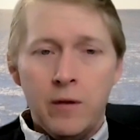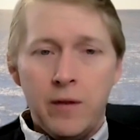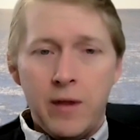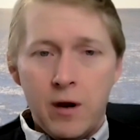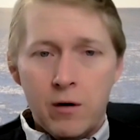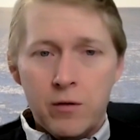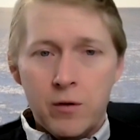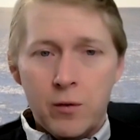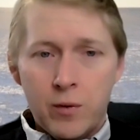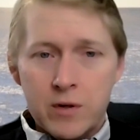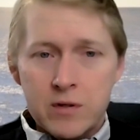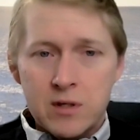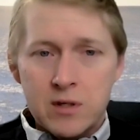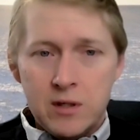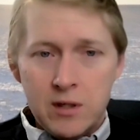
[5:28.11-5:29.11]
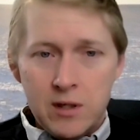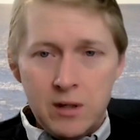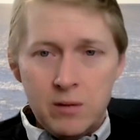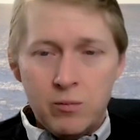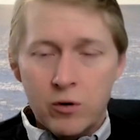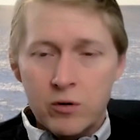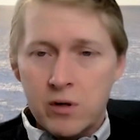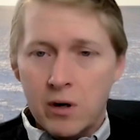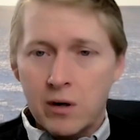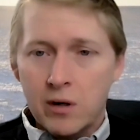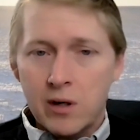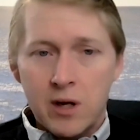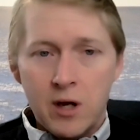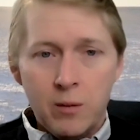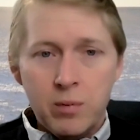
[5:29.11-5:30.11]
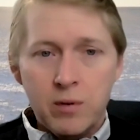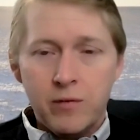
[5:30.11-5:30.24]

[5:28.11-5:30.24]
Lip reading: They are the ones that need more targeted help.